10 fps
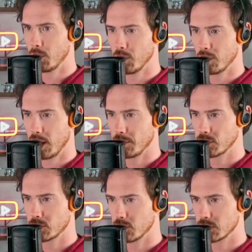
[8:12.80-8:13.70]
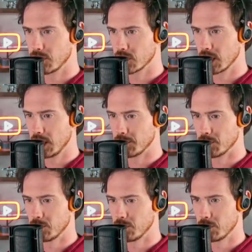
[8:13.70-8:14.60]
Wait, what happened to the rest of our team?
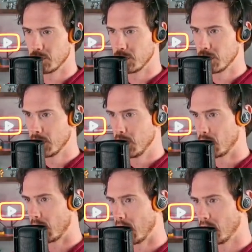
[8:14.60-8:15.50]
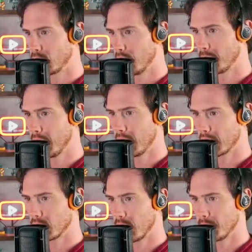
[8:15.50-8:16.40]
All right, I'll grab that
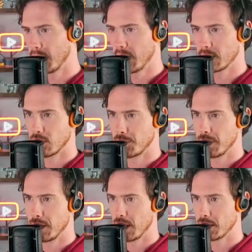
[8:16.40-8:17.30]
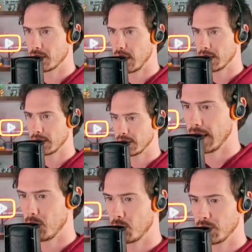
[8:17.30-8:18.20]
and grab that and grab that. And
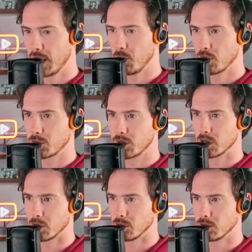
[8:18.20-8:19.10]
now what do we do?